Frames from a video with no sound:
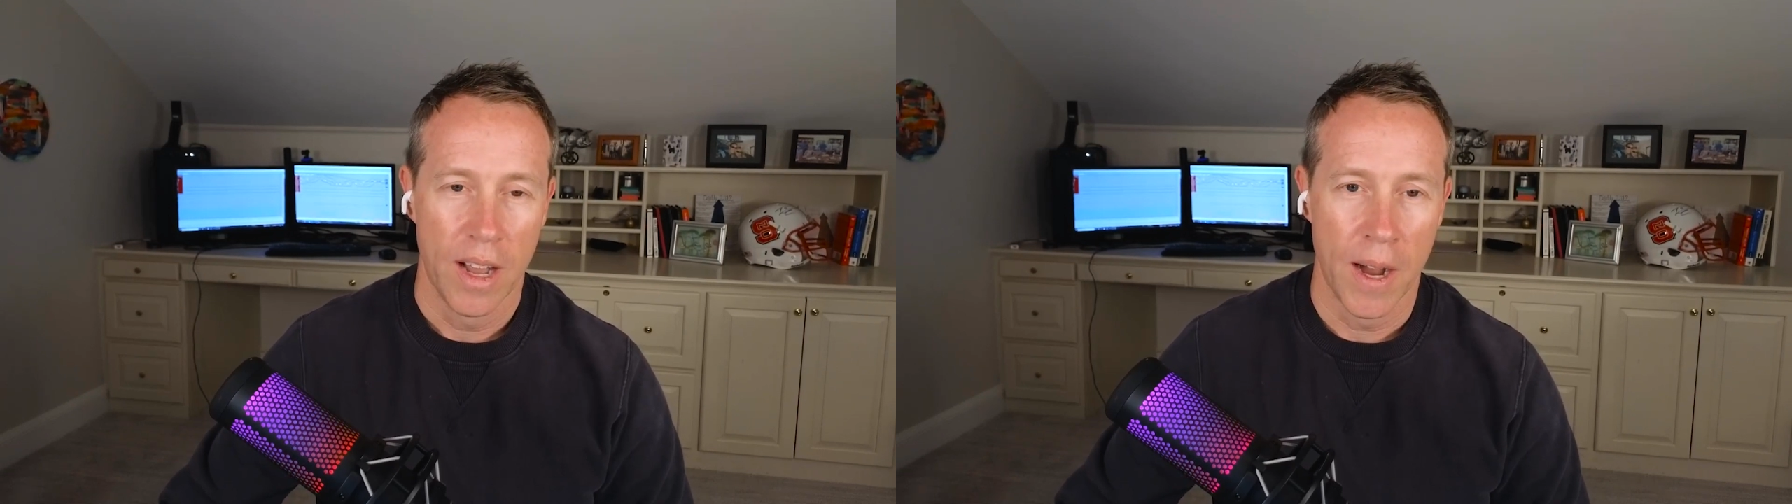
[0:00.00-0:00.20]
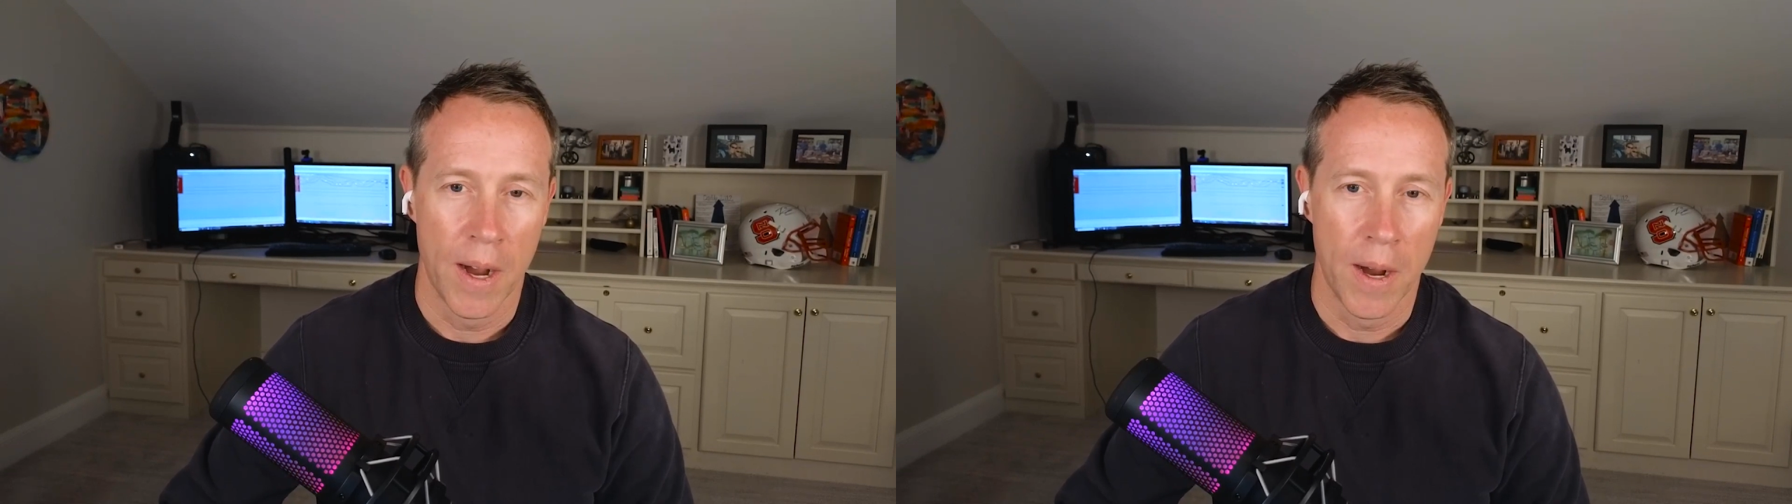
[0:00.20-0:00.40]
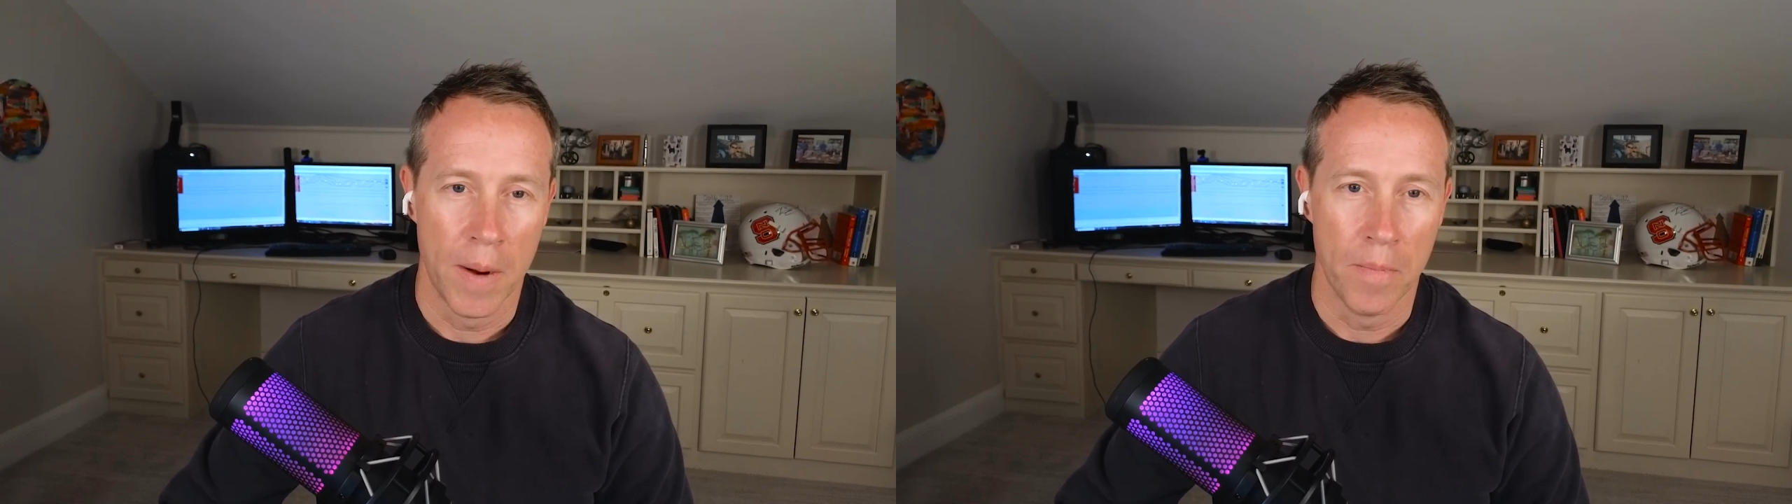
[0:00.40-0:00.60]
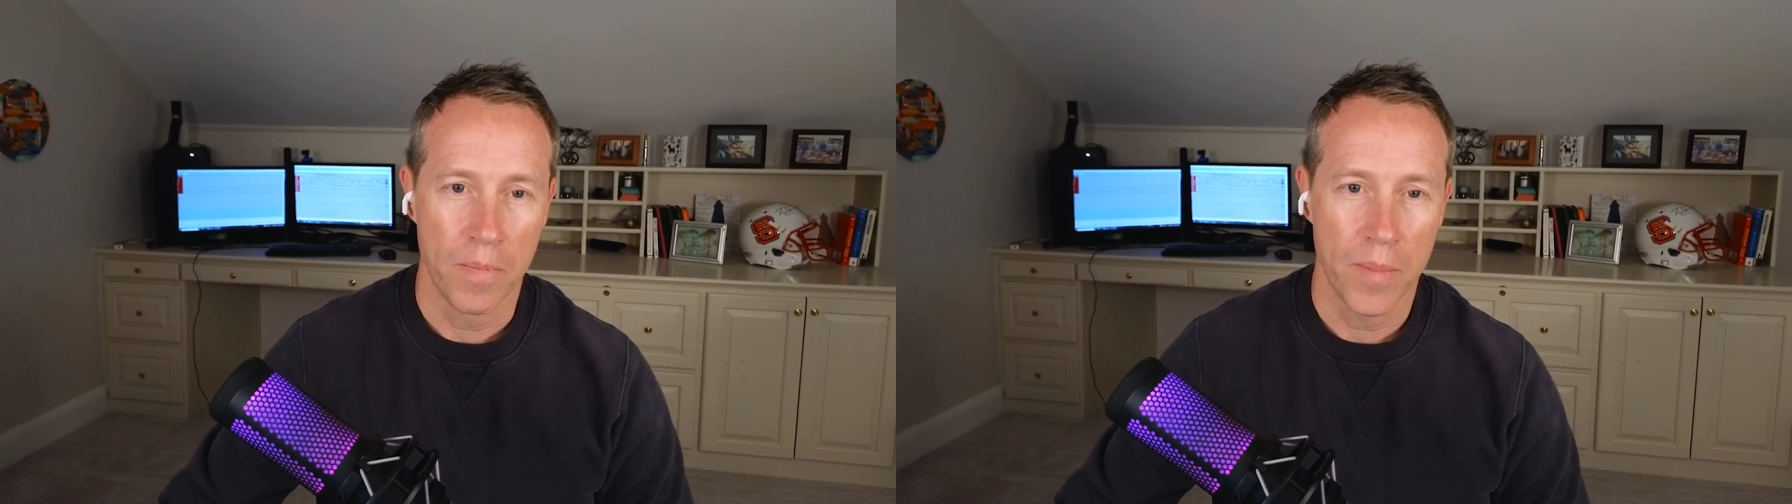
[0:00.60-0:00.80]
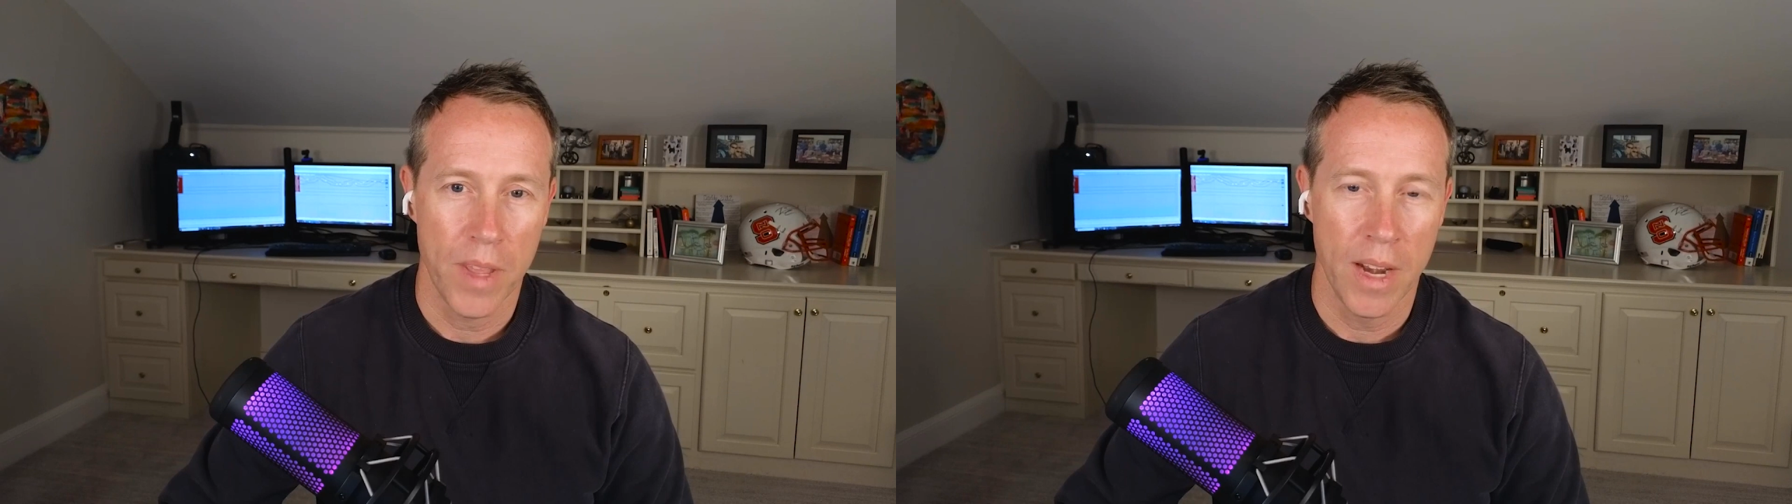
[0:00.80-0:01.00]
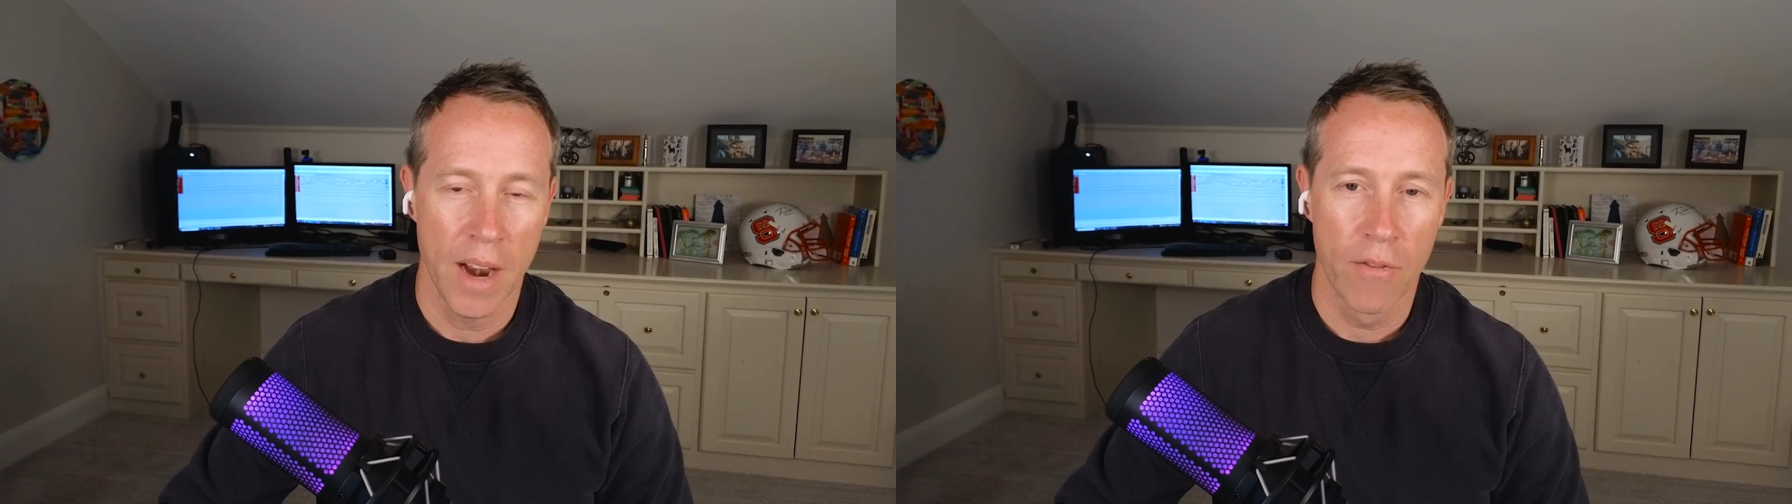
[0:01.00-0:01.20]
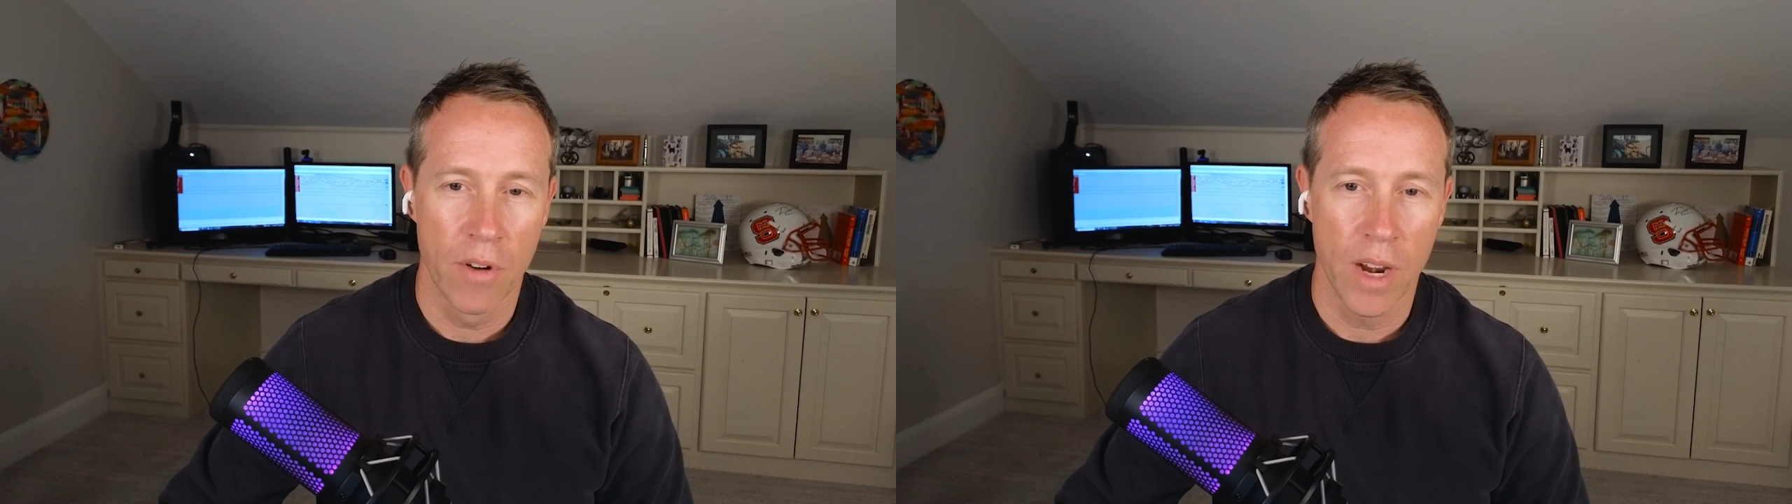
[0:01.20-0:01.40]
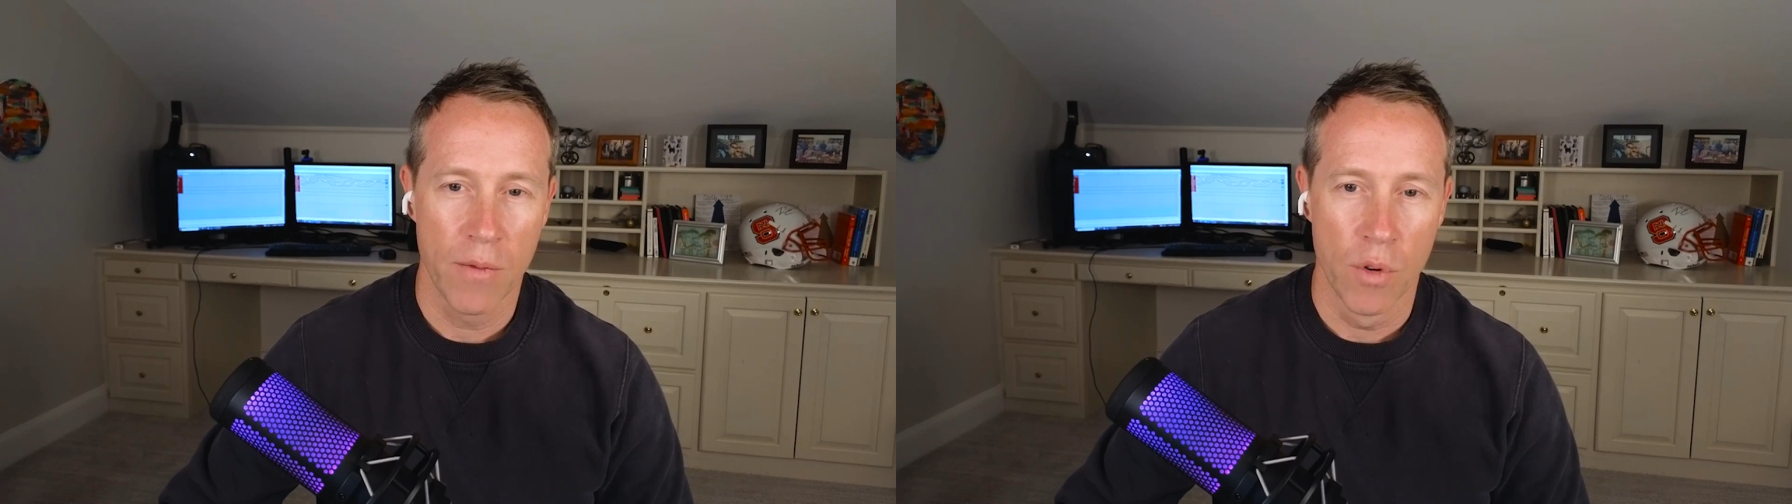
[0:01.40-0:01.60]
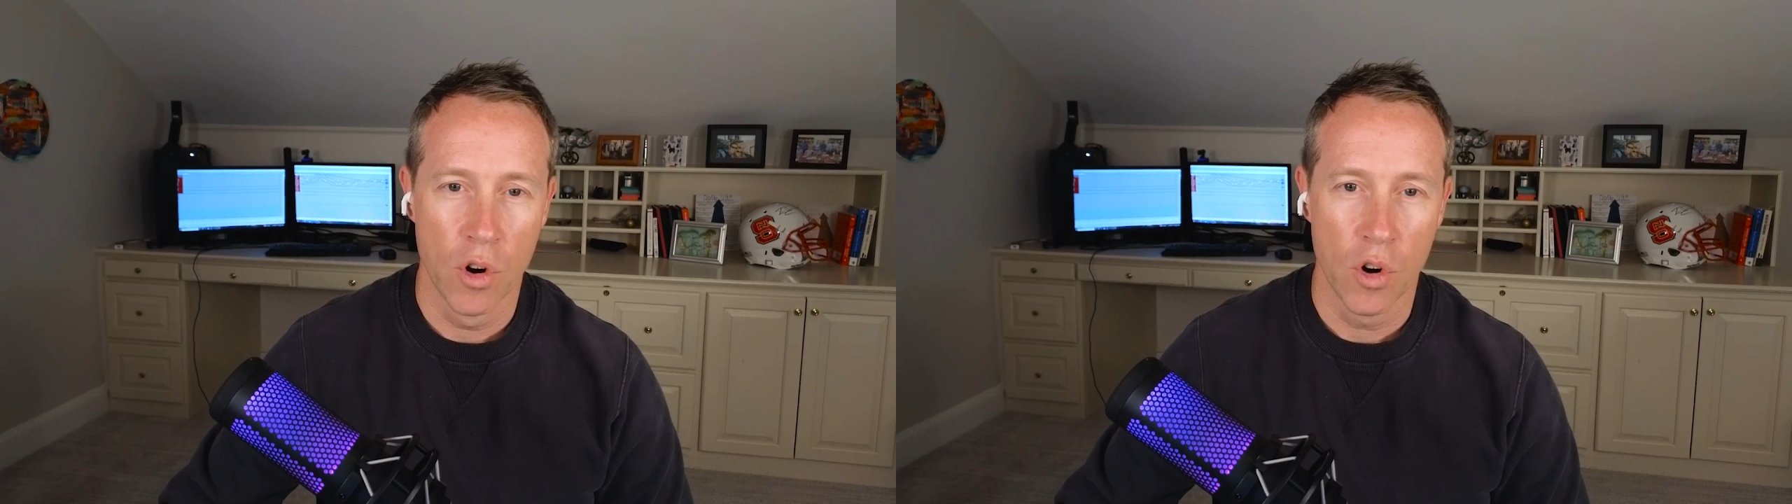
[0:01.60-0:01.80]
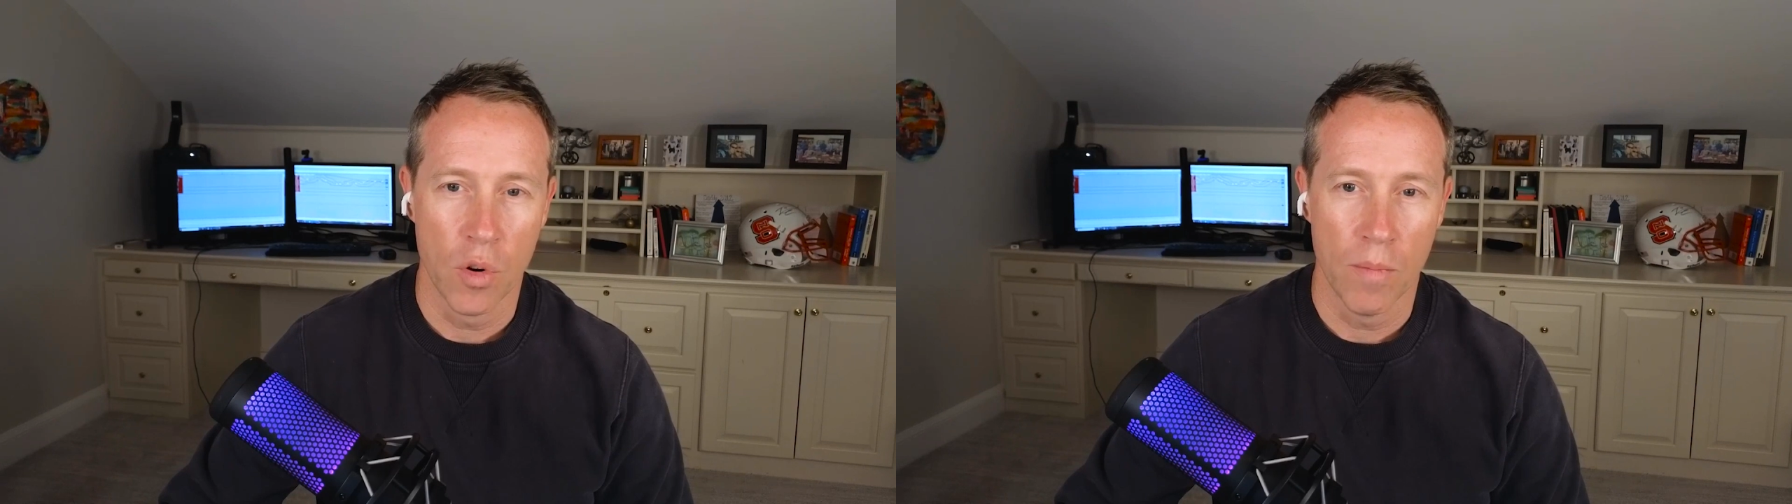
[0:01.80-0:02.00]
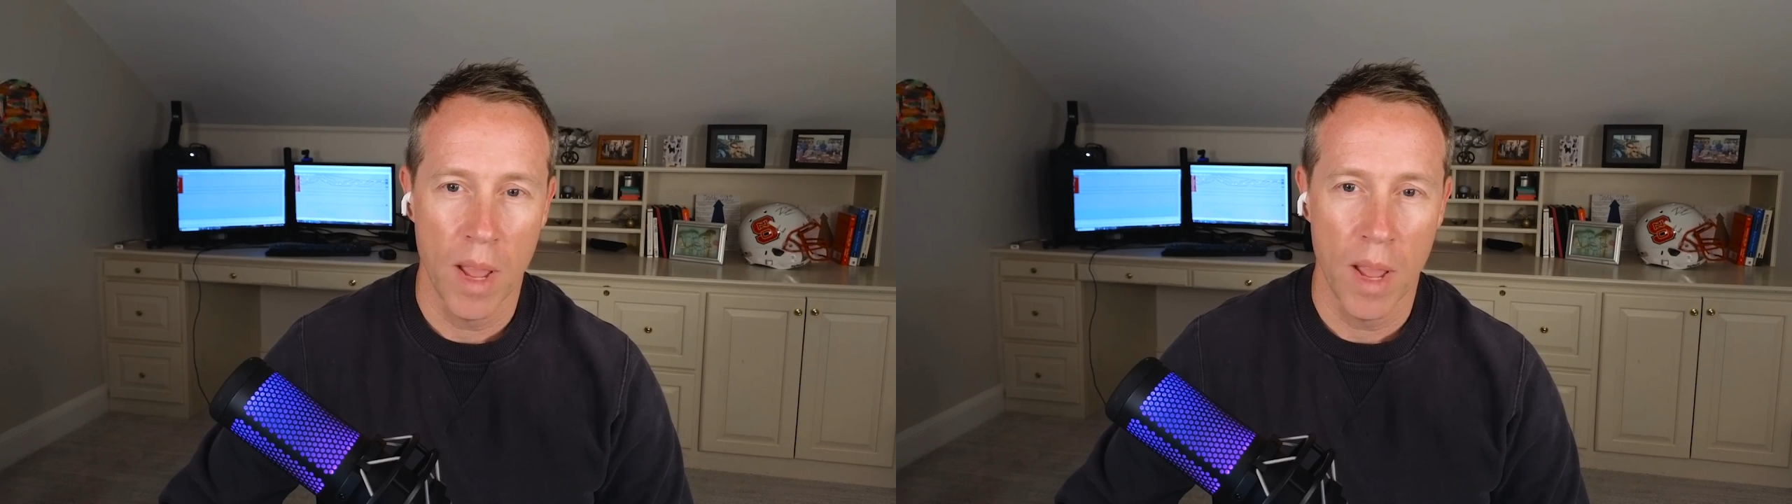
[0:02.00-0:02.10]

in every room.